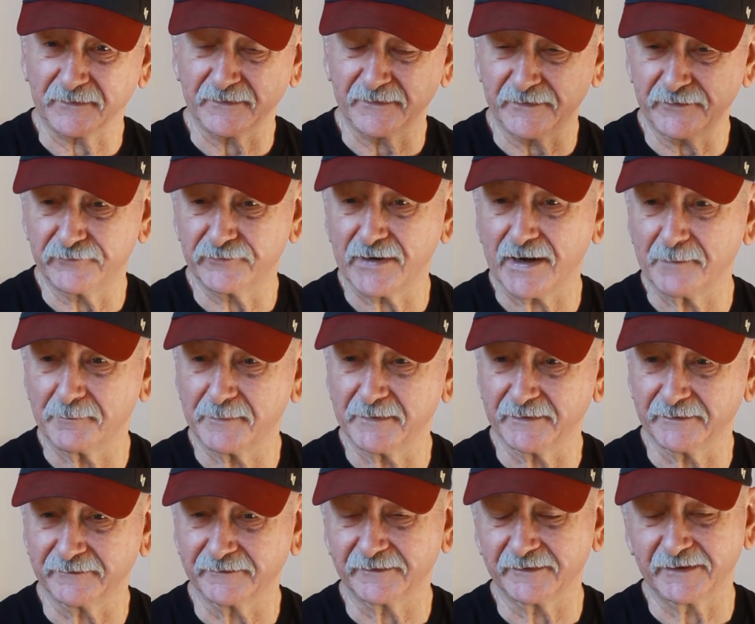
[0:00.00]
the drop
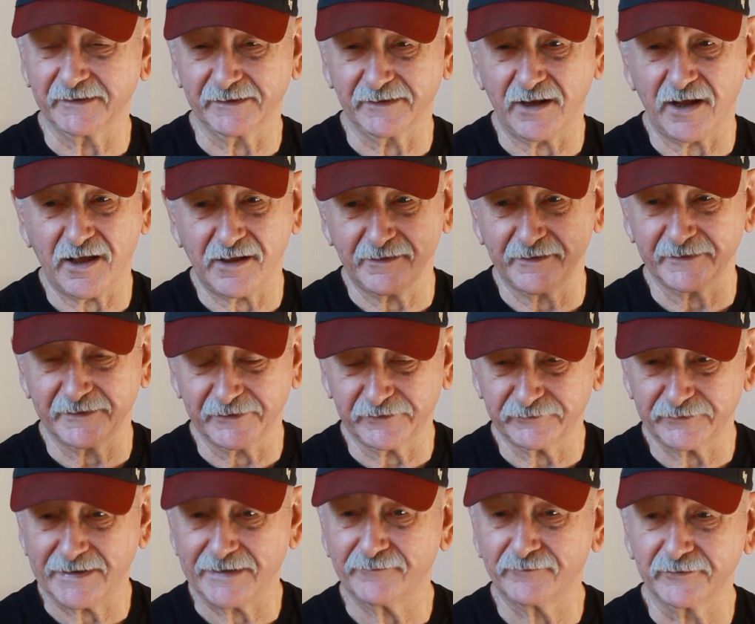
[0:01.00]
in holiday
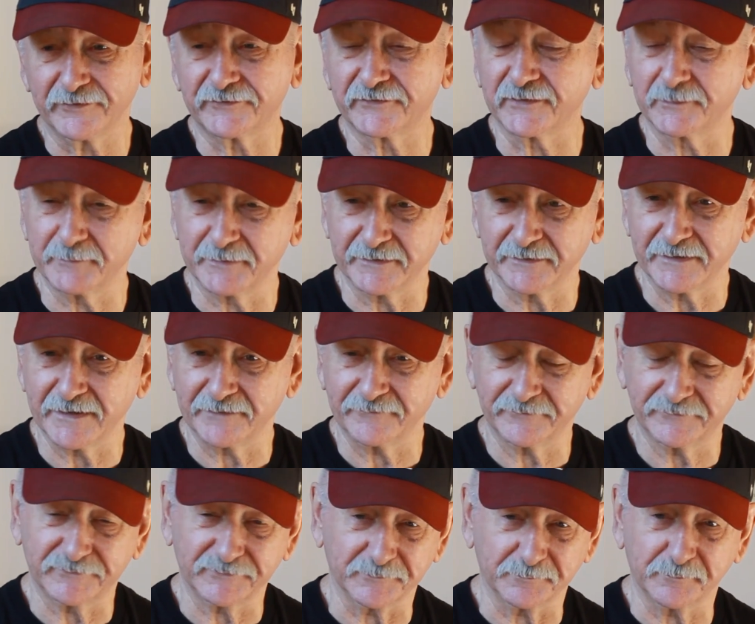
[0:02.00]
travel is going to be
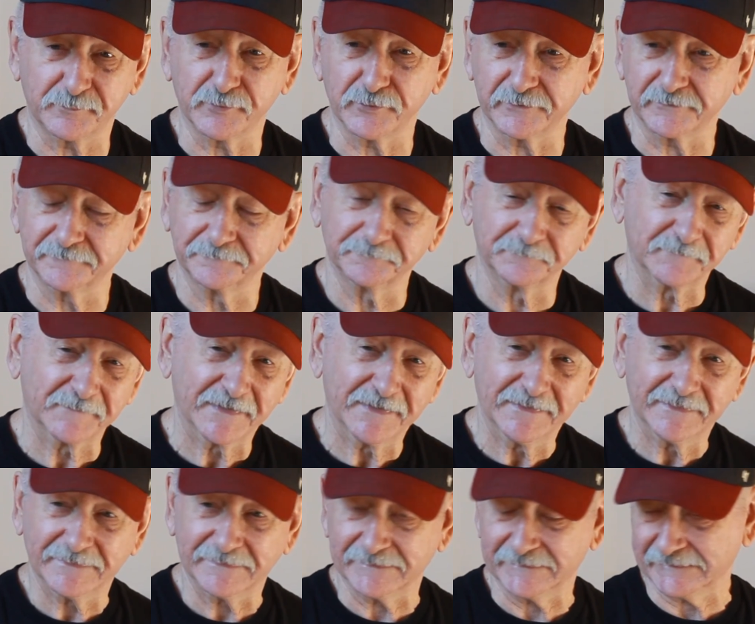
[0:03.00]
enough to put
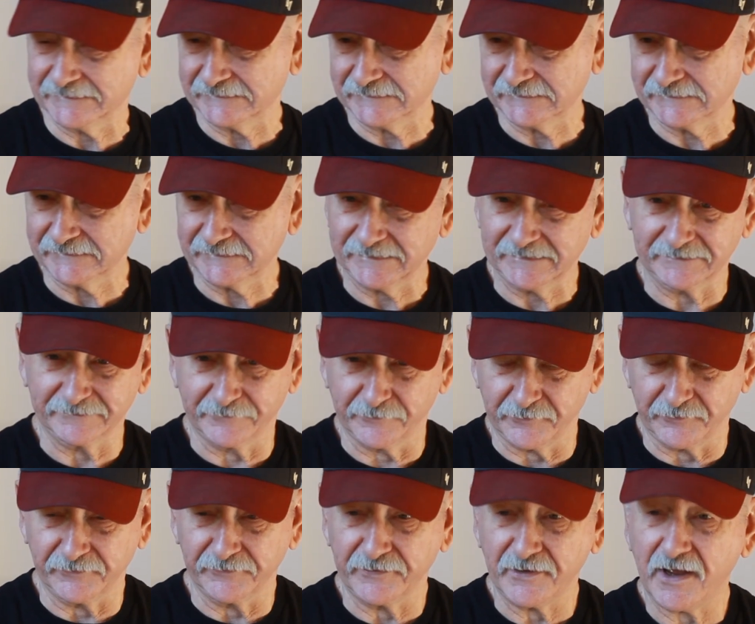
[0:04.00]
a
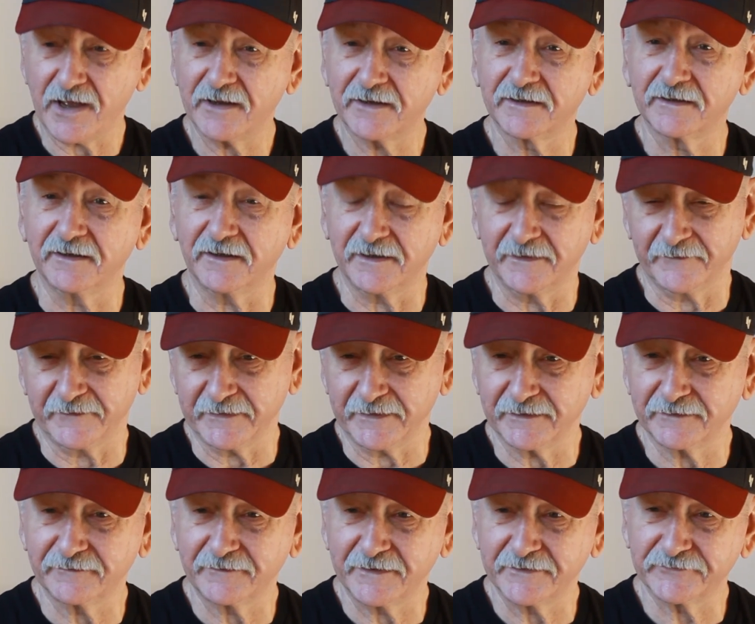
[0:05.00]
little knock on the
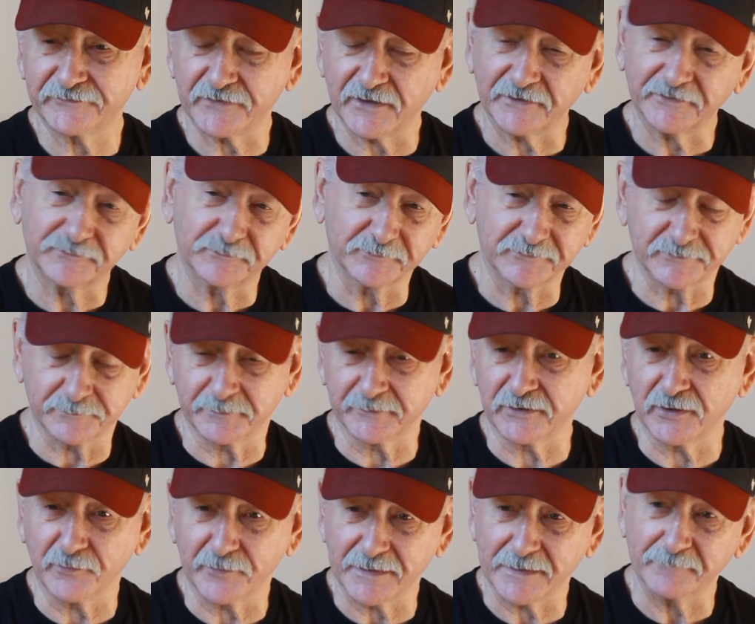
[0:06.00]
airline stocks, which have been
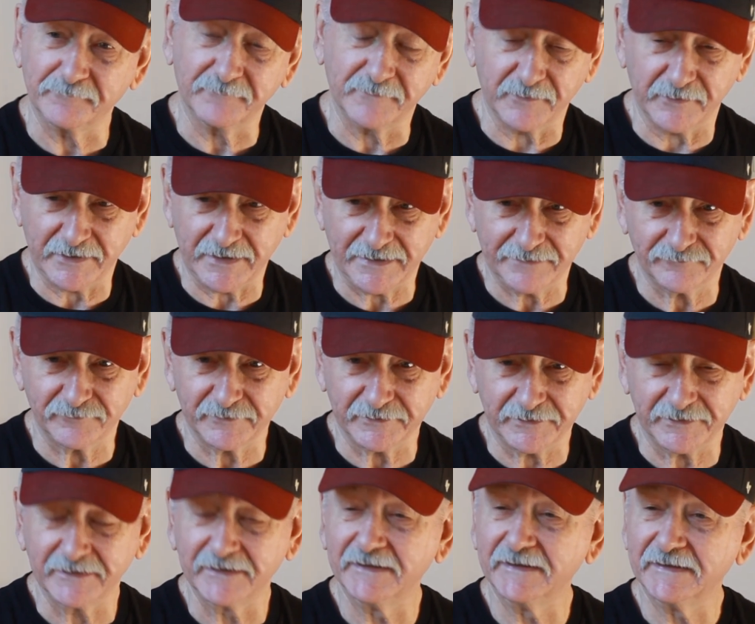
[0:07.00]
going up very
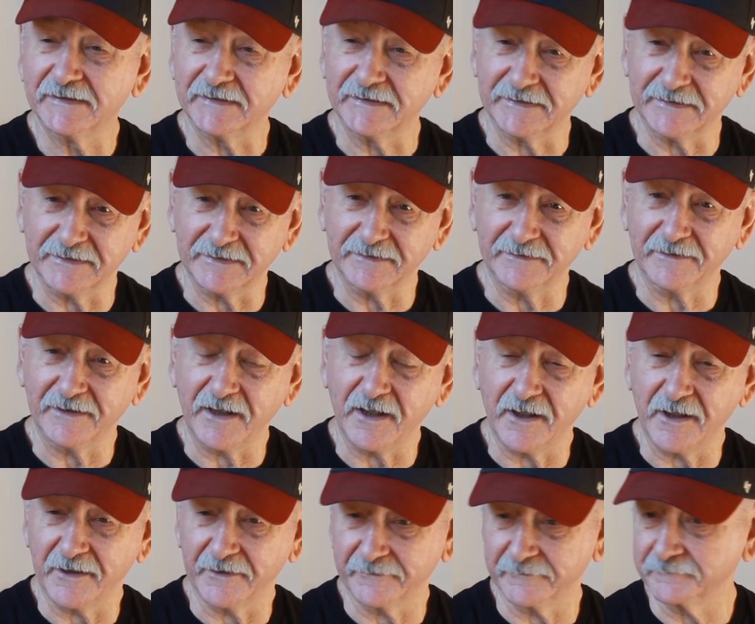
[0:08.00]
heavily
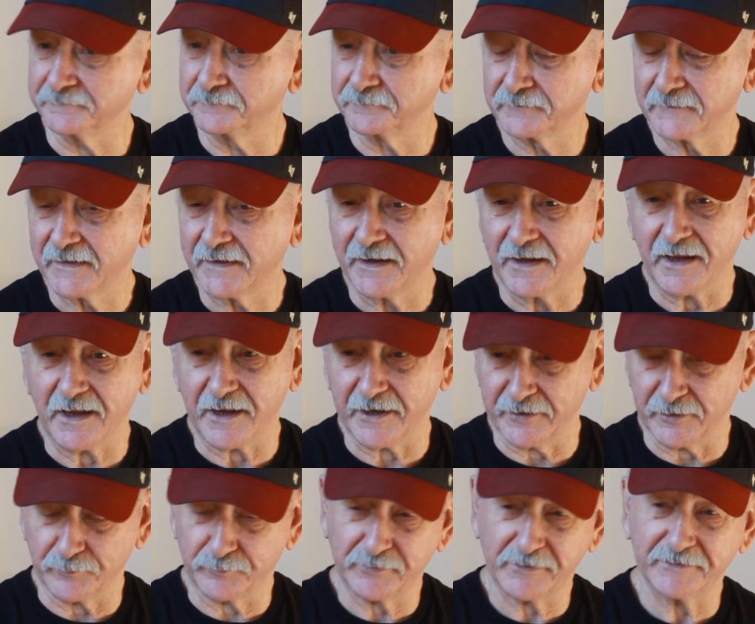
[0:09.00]
on
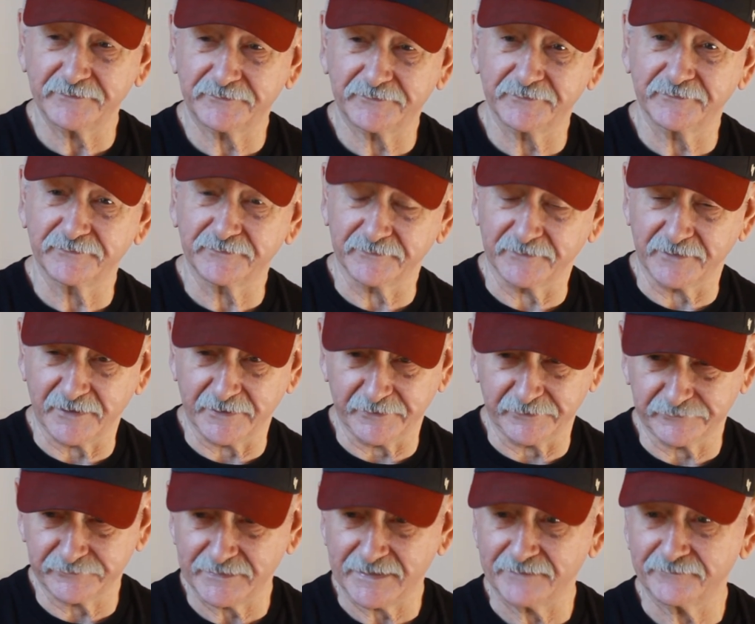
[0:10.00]
higher prices and
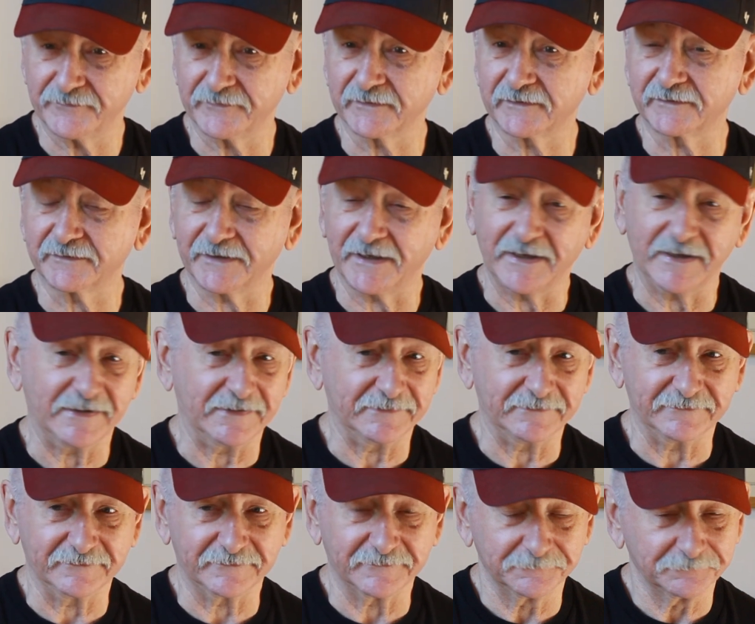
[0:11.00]
higher traffic
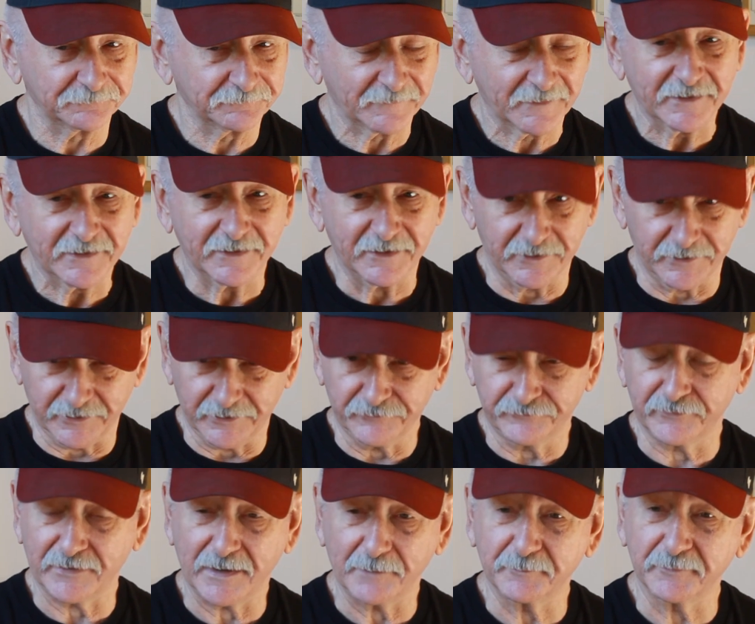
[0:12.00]
and a
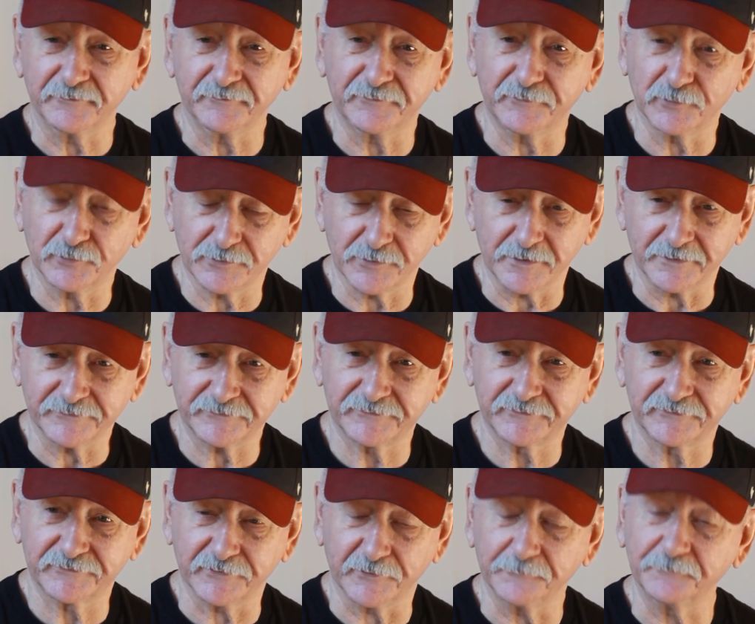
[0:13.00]
drop in fuel
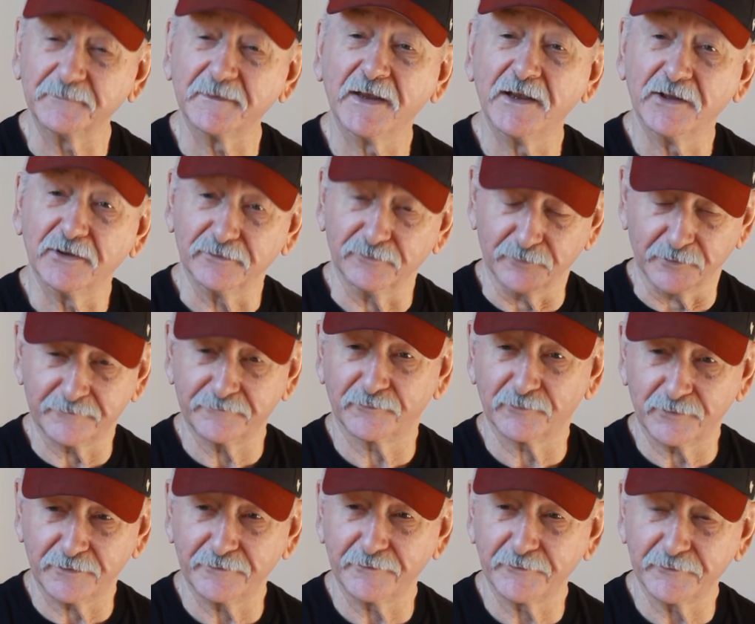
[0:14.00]
costs. So look
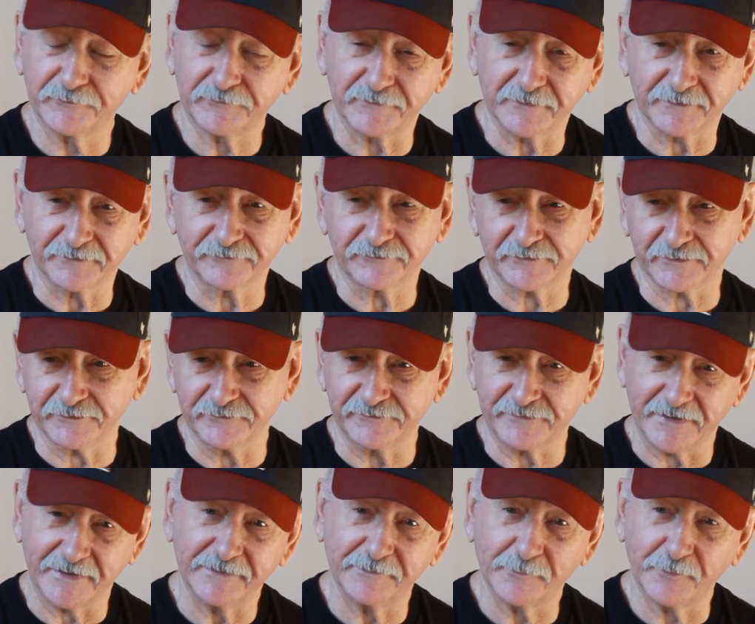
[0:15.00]
for all those things in
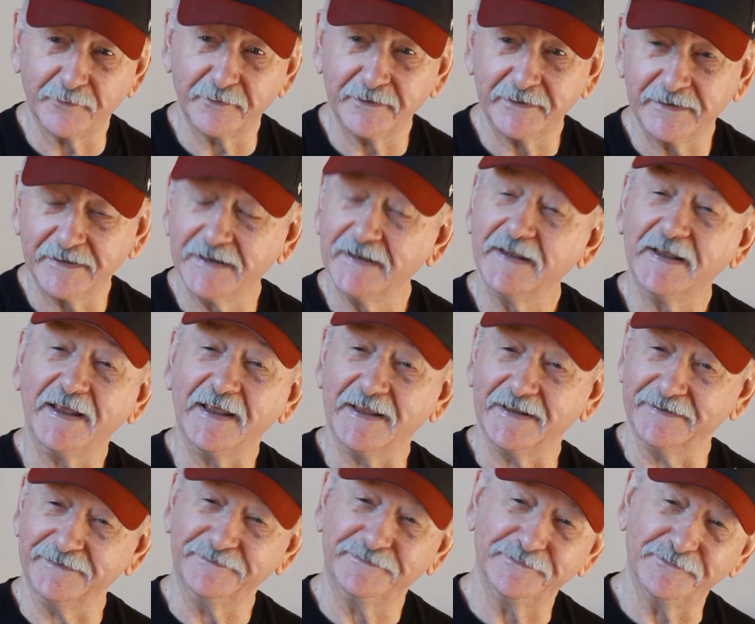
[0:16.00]
January.
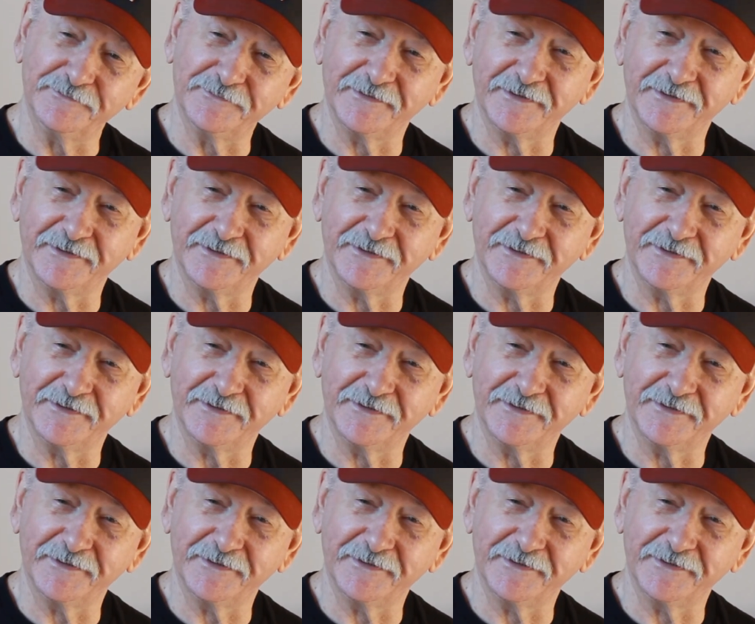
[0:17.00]
And until